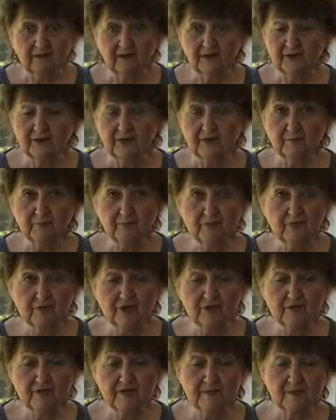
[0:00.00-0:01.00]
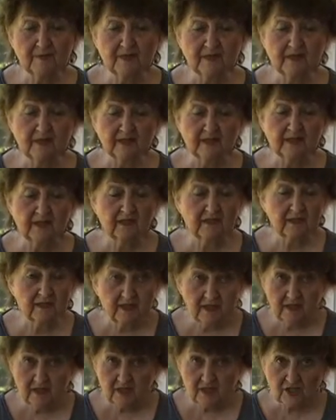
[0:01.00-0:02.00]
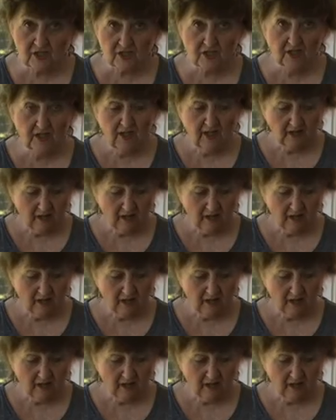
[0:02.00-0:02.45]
You can use them in a quiche.